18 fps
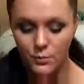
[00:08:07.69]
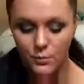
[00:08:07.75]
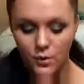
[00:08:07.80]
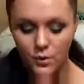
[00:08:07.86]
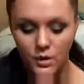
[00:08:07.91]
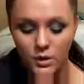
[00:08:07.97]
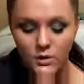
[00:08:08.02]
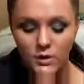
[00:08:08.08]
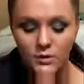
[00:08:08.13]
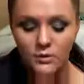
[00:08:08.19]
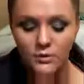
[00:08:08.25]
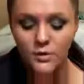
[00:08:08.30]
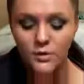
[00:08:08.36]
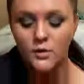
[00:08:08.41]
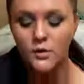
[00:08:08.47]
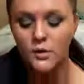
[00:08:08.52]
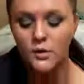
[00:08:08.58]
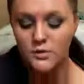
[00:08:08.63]
But another
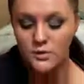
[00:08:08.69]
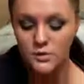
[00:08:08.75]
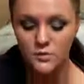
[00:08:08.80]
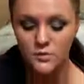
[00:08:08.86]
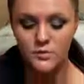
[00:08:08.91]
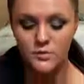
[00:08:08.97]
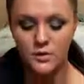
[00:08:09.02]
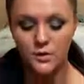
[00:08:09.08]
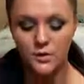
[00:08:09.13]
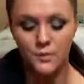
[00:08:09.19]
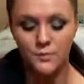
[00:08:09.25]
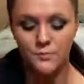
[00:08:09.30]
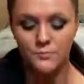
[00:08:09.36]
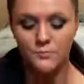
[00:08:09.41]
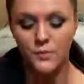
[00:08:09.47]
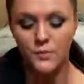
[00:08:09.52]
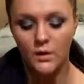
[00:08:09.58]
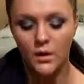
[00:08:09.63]
thing that I do,
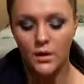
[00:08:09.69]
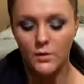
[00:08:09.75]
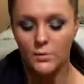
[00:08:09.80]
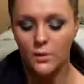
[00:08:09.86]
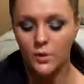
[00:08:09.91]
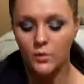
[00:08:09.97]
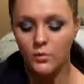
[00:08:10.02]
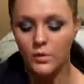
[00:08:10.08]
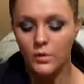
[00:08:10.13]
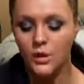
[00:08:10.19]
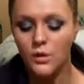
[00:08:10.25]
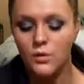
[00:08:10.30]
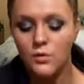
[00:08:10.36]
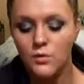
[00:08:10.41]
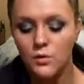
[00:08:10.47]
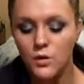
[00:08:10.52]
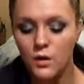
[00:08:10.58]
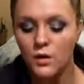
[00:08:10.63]

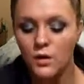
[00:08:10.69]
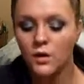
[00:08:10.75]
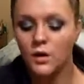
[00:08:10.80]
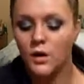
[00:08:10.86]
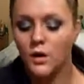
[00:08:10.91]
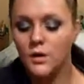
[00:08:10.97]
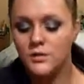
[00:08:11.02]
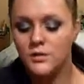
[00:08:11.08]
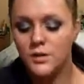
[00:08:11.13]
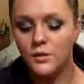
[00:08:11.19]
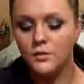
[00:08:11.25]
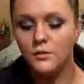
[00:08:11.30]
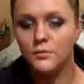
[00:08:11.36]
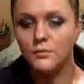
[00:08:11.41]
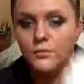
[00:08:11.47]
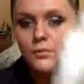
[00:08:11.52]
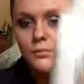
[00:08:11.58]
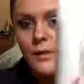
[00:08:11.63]
although I
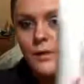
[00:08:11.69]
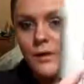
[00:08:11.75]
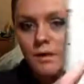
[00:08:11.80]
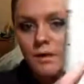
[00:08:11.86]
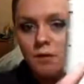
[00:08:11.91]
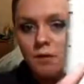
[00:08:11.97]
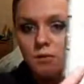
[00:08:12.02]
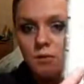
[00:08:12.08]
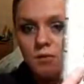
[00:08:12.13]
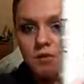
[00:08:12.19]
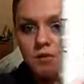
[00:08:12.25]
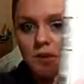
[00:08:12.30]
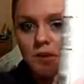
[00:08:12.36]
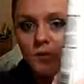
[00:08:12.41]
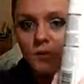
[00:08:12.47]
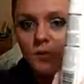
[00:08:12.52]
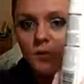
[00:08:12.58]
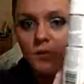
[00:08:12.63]
don't make any
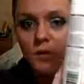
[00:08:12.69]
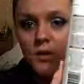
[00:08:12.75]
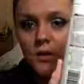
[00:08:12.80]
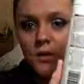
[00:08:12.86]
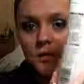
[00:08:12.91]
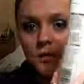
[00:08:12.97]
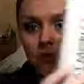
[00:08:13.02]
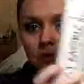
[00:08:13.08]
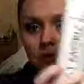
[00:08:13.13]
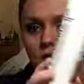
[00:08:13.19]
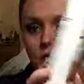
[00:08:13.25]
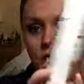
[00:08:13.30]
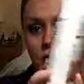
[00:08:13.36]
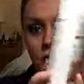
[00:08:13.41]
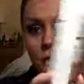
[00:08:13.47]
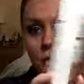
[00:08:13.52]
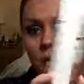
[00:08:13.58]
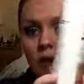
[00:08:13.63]
mistakes with this,
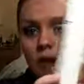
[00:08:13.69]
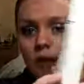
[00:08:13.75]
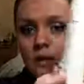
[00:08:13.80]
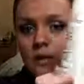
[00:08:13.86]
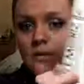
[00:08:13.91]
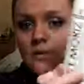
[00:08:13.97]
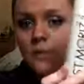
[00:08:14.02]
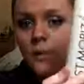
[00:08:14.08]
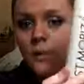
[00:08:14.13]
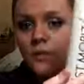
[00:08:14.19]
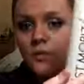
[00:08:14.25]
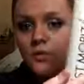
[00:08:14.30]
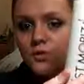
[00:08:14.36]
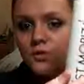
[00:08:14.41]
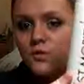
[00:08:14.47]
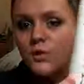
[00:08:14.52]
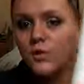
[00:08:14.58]
just for me to make